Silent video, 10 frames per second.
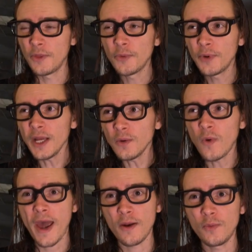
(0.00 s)
The real
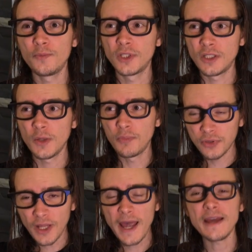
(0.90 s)
way to
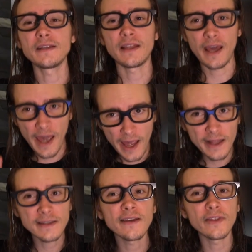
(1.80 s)
play into the
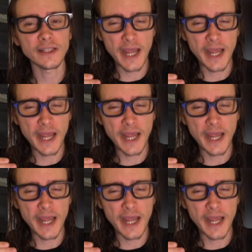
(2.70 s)
hands of the